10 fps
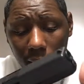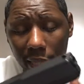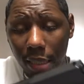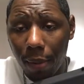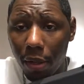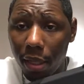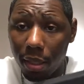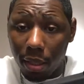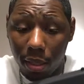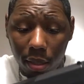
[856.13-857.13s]
that's about it.
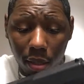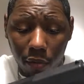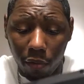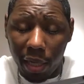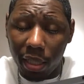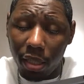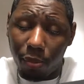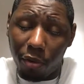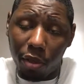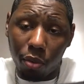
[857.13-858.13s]
The range
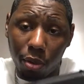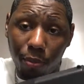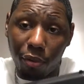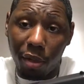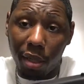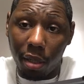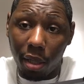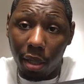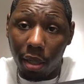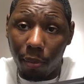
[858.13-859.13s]
experience was pretty
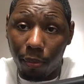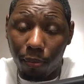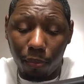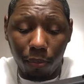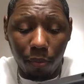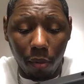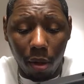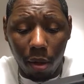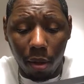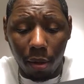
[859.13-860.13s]
good.
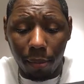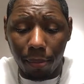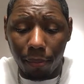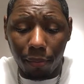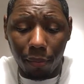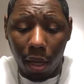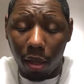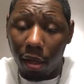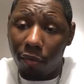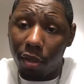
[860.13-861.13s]
I
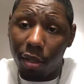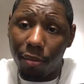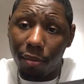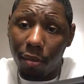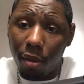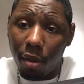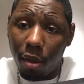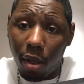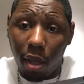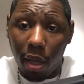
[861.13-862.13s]
loved it,
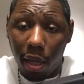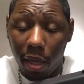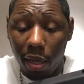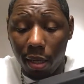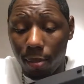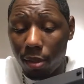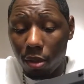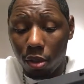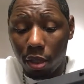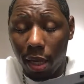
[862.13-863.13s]
and I'm
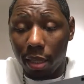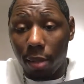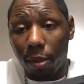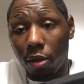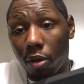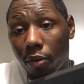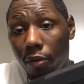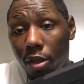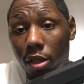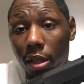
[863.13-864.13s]
still shocked that my
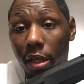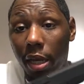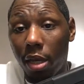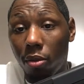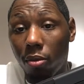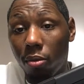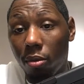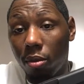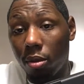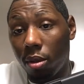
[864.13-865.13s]
girlfriend, she handled
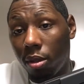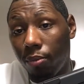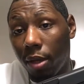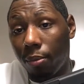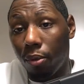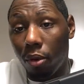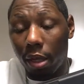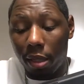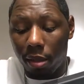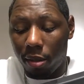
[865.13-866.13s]
this big boy